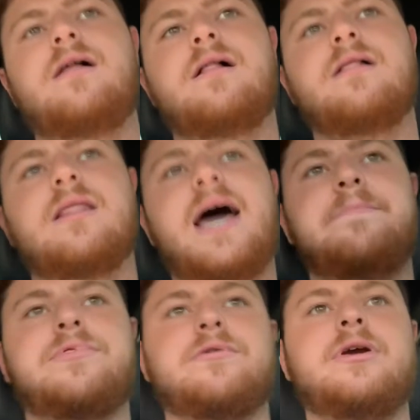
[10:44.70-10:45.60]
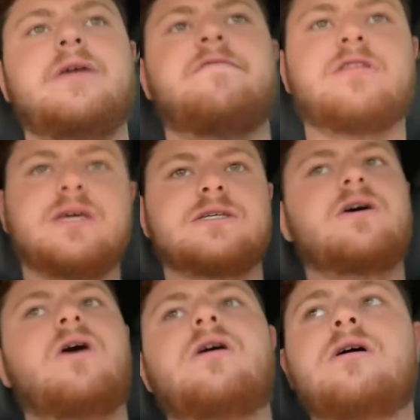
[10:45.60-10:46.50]
Lap 3 for these
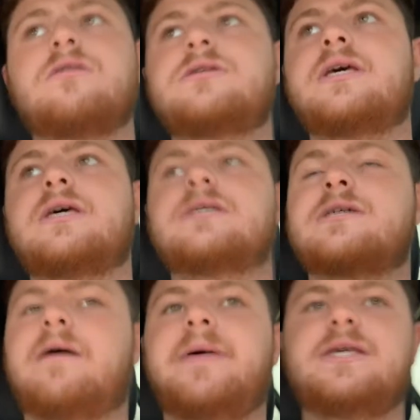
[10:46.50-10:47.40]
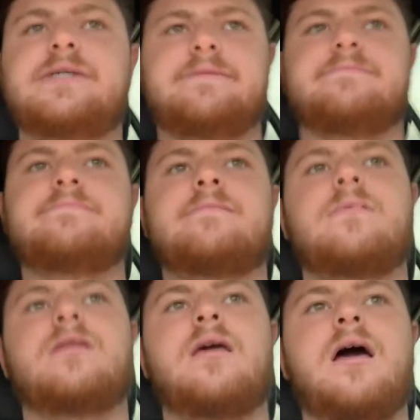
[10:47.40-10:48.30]
cars is amazing.
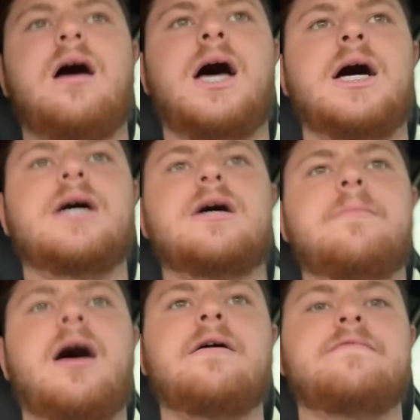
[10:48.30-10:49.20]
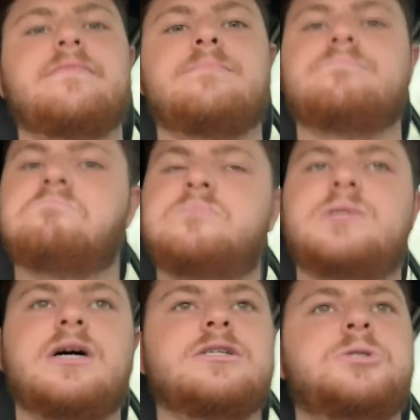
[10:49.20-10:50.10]
I've
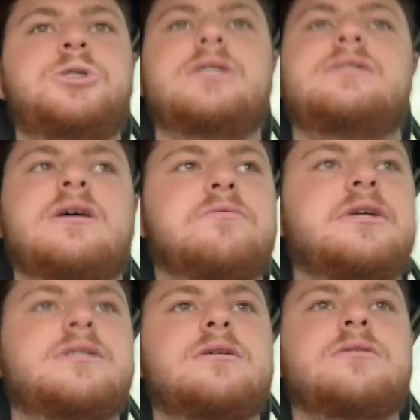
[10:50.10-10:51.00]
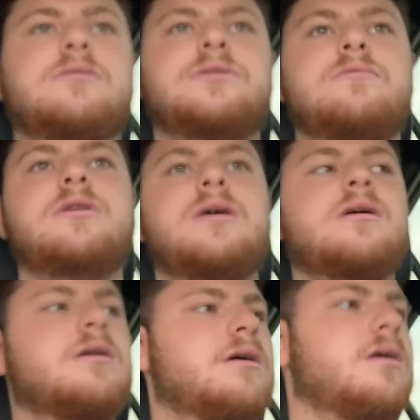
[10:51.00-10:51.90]
done shit ton of research on
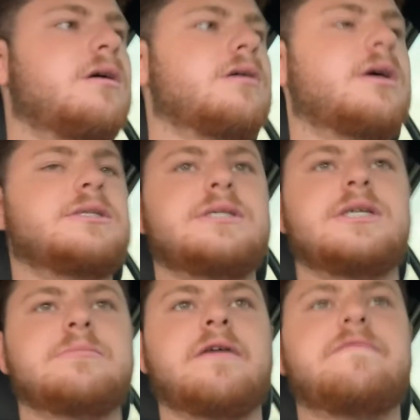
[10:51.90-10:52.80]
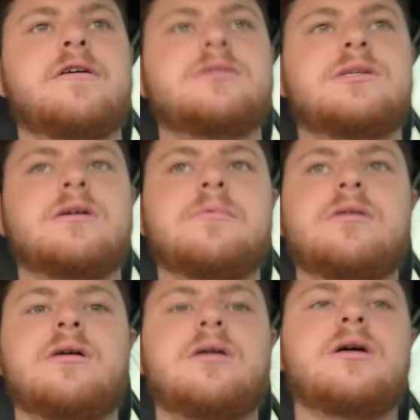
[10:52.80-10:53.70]
tuning because this is my first turbo
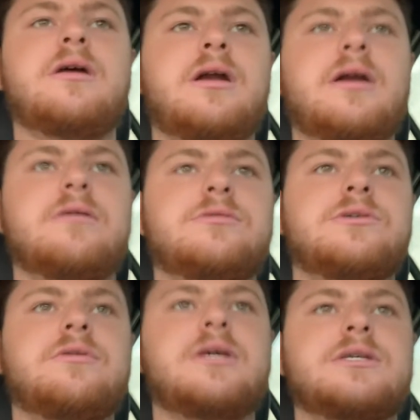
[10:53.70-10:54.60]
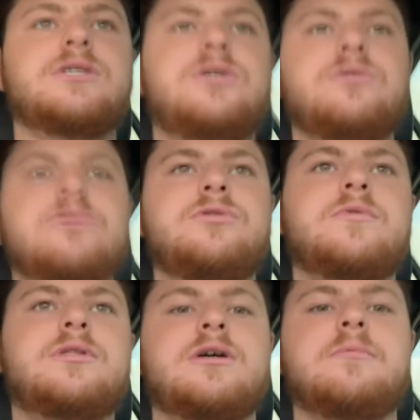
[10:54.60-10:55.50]
car, and I know tuning is huge
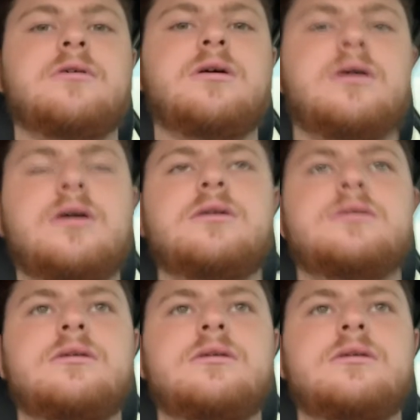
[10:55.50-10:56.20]
with turbo cars,